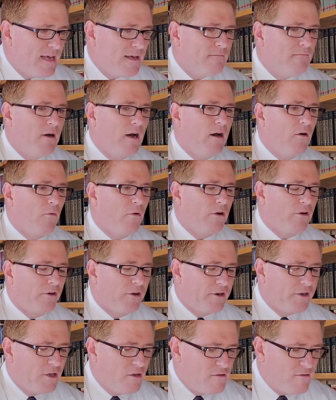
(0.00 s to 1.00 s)
but we're
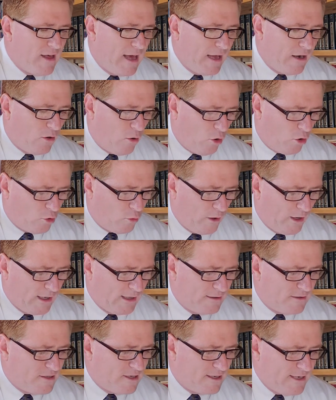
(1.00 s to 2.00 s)
going to do that, Lord
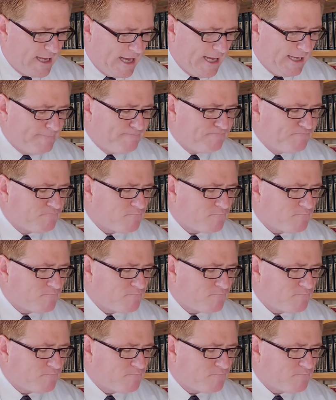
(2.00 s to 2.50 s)
willing, today.